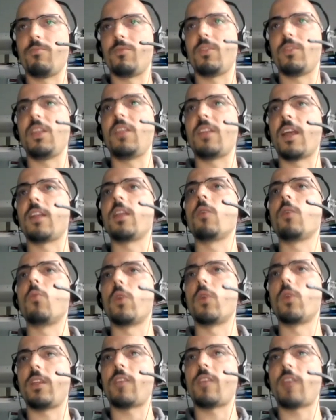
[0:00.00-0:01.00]
detailing
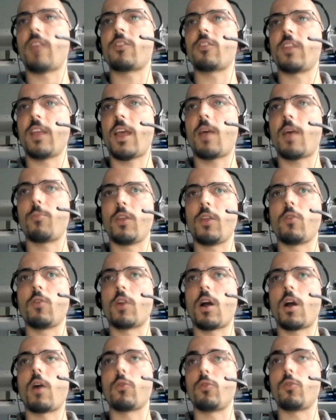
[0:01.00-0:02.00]
what is actually happening
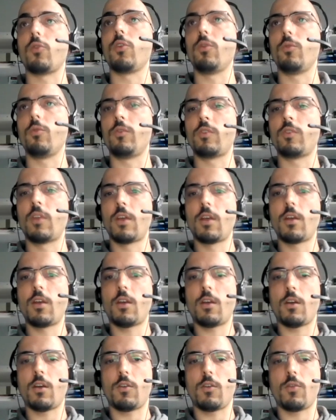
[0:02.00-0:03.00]
or how to use
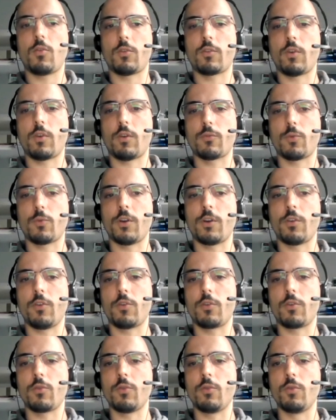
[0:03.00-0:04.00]
your software and
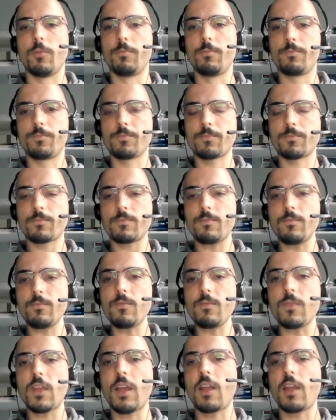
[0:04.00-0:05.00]
your tool.
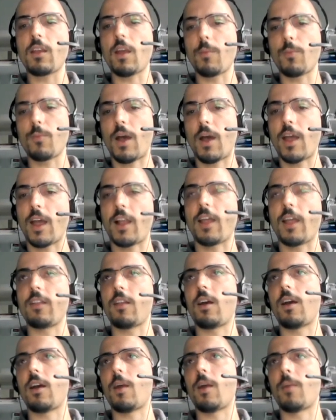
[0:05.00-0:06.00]
And I'm
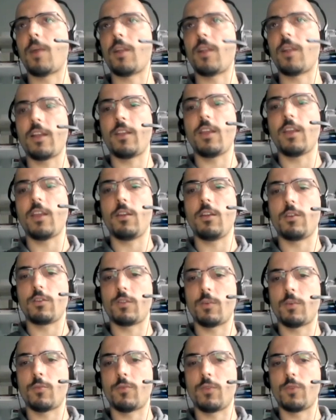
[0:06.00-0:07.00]
highlighting here
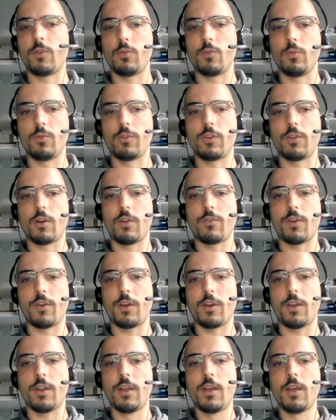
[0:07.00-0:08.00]
some of the tools that are
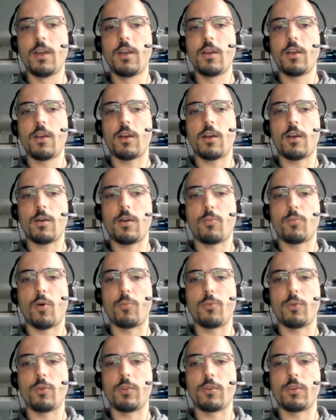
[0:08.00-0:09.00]
very
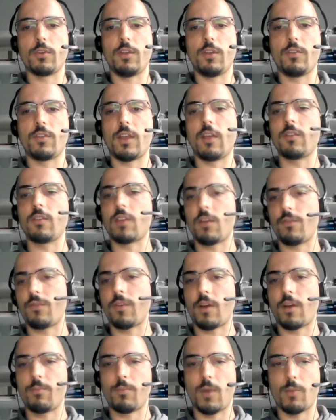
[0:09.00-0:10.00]
popular these days.
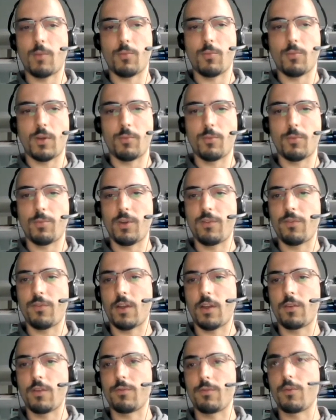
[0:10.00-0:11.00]
I'm a big
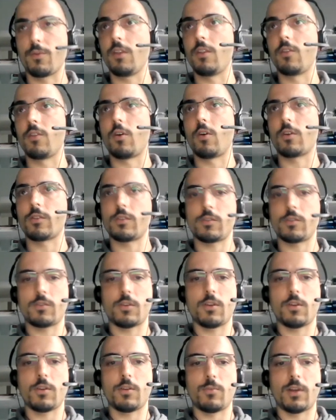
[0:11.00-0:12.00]
fan of Read the Docs
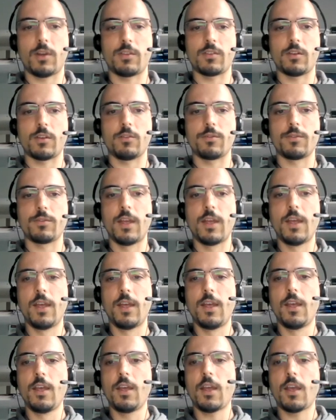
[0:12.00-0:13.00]
myself.
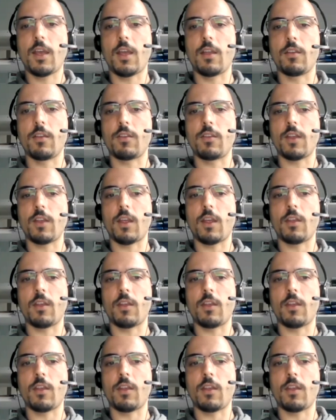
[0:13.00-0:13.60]
And